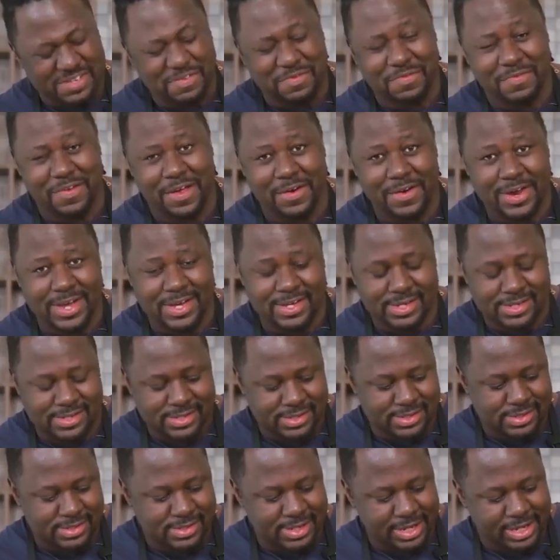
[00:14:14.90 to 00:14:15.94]
it's a very
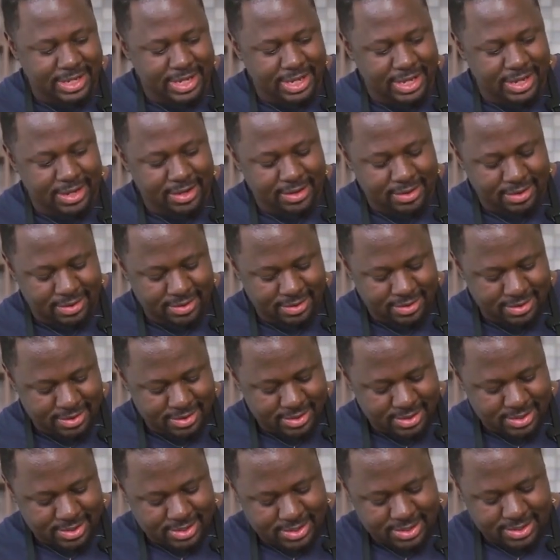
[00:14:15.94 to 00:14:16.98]
sticky
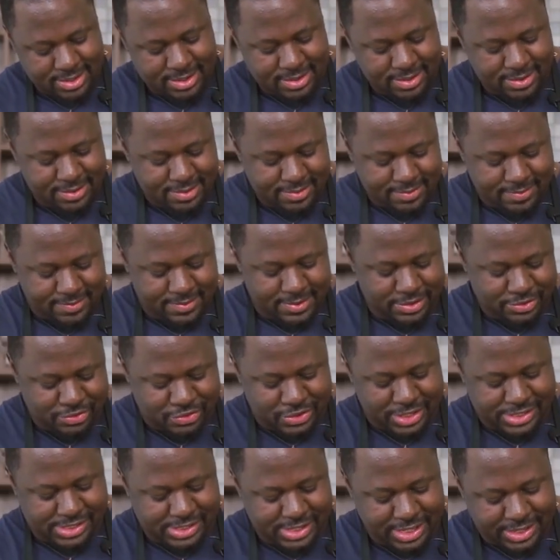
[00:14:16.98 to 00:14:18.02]

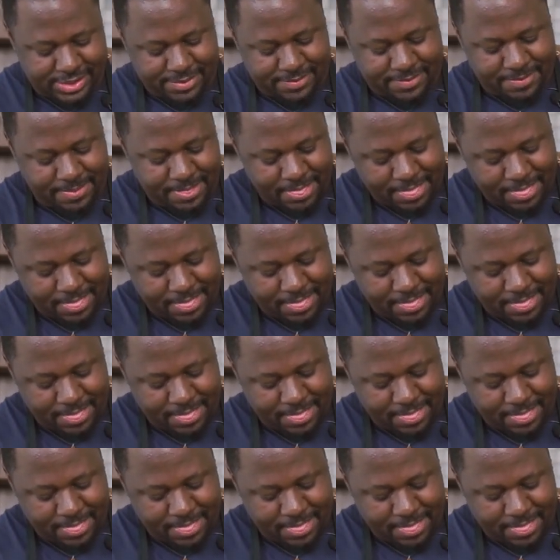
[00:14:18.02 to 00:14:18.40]
dressing.